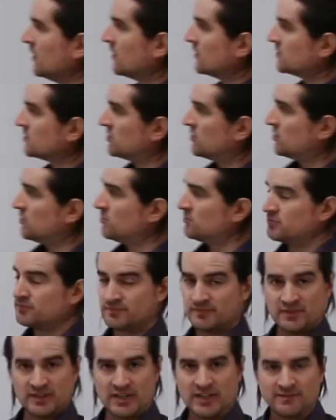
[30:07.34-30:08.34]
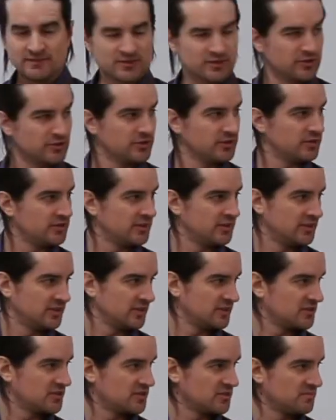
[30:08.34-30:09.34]
So after
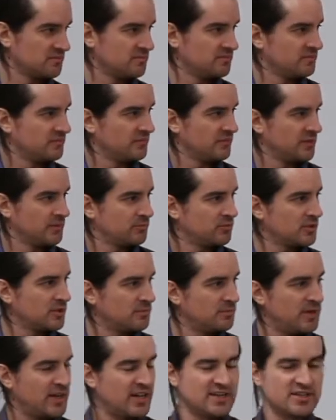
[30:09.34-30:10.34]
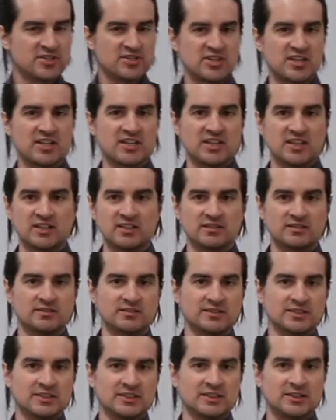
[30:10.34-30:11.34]
uh, some pretty painstaking
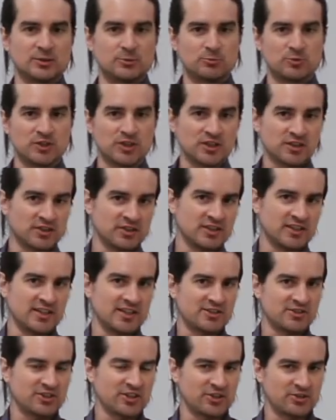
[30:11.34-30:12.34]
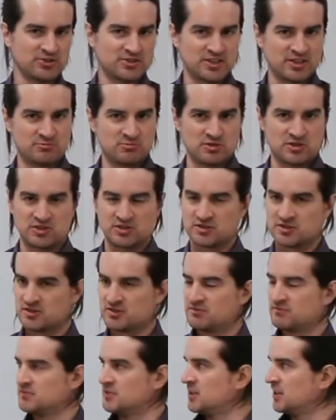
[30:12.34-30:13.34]
uh, work that Galileo did with
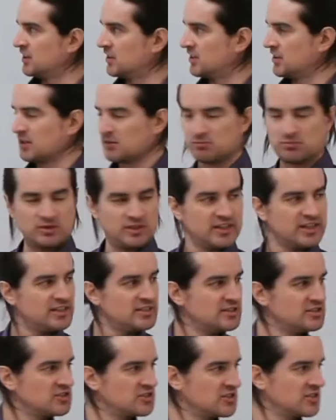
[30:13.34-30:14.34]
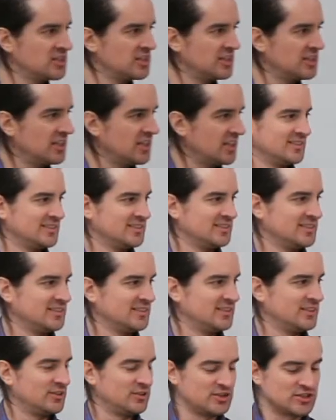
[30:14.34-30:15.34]
his inclined planes,
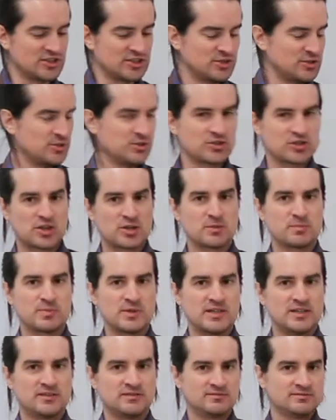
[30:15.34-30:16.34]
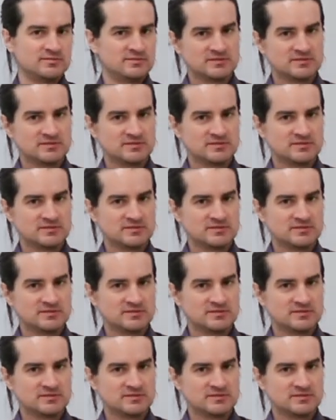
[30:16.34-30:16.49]
you know, listening to his heartbeat,